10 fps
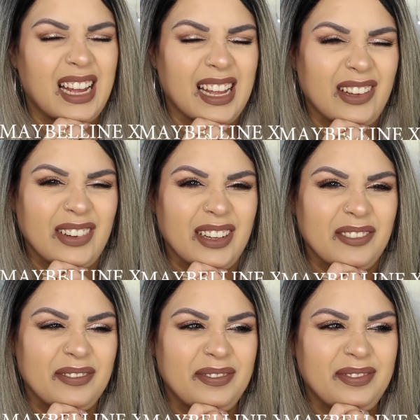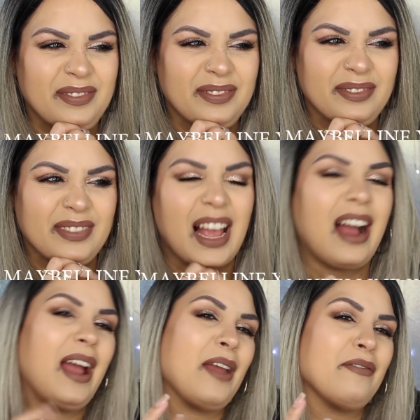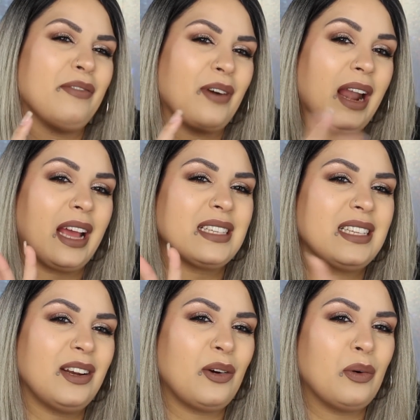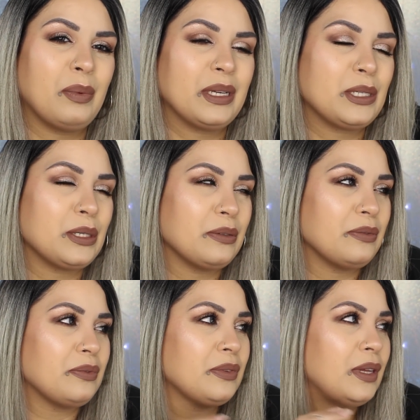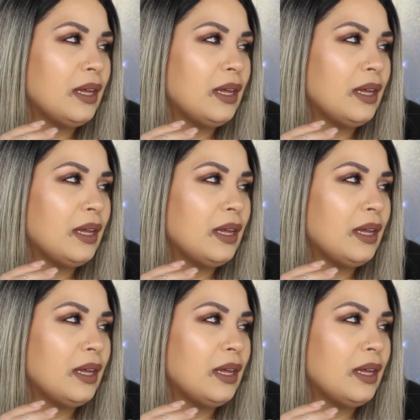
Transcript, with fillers: don't know. I ain't for it. Like, I seen a whole bunch of